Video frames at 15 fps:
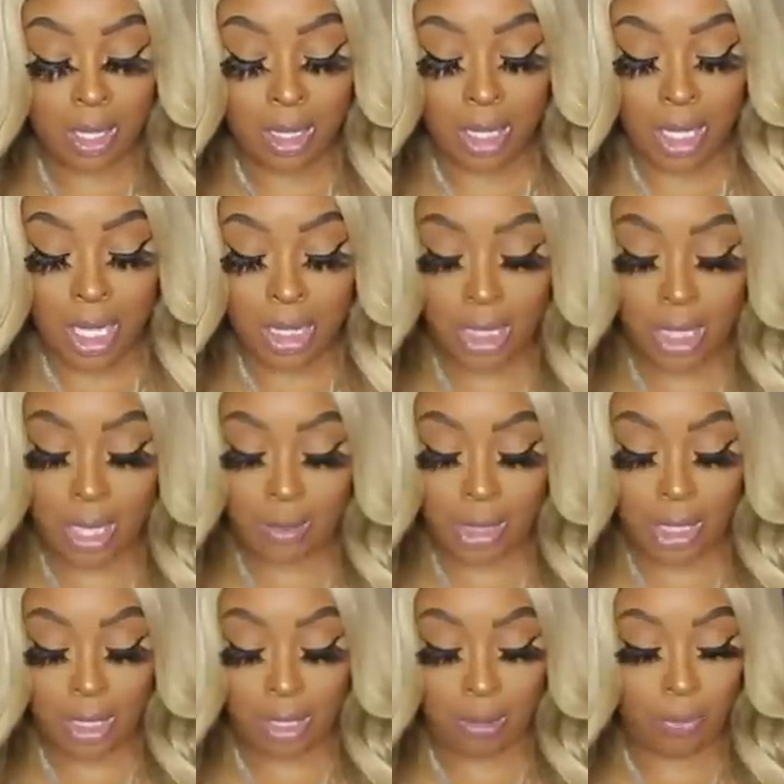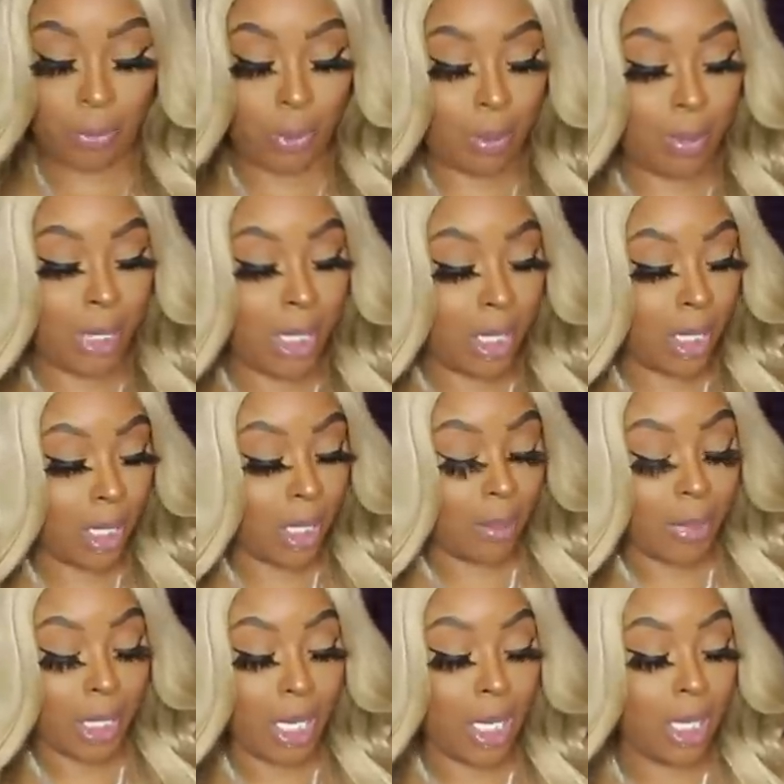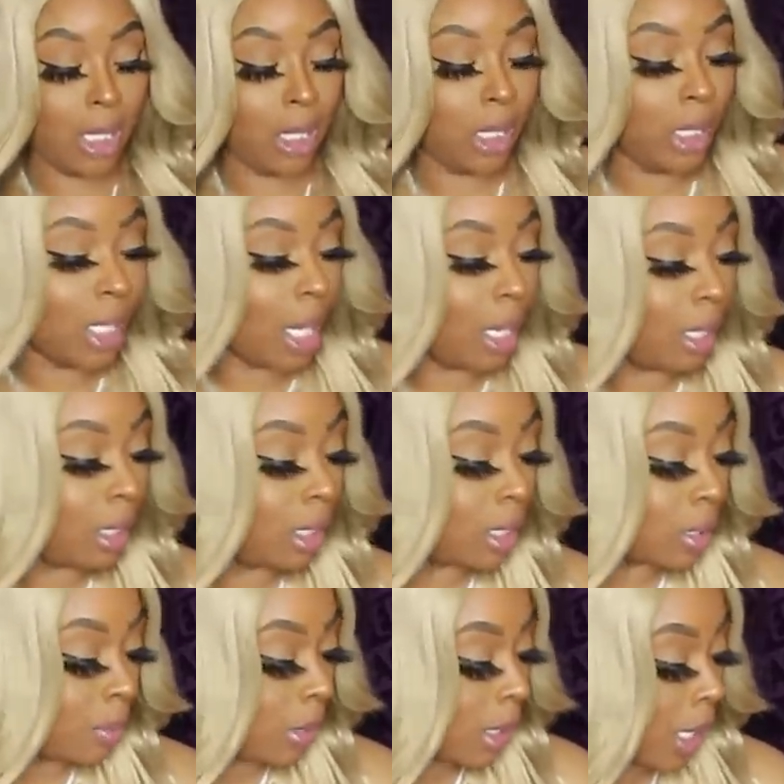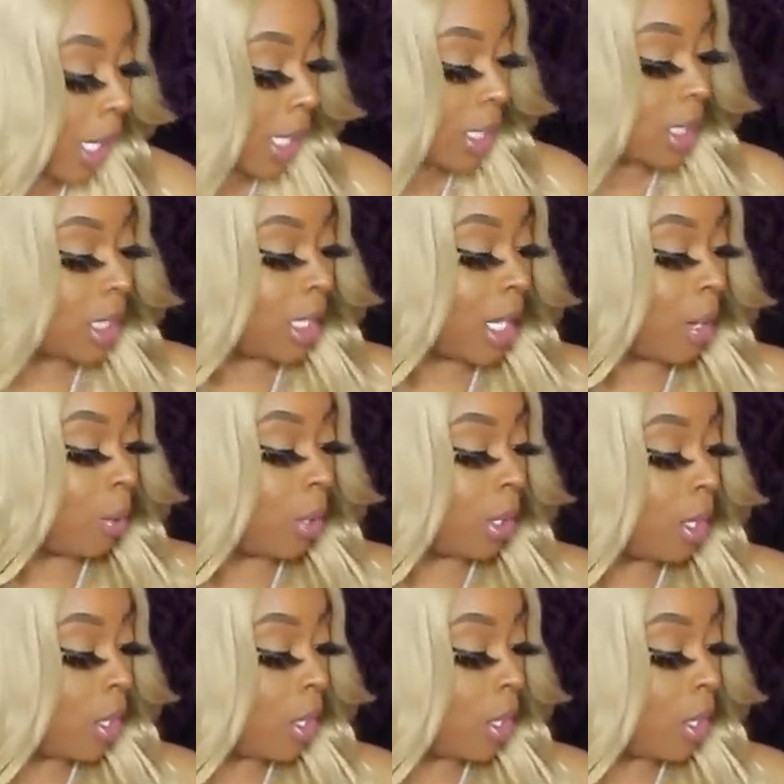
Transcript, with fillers: See, I shouldn't have to get up for a minute. I mean, I didn't need all this, but like I said, I work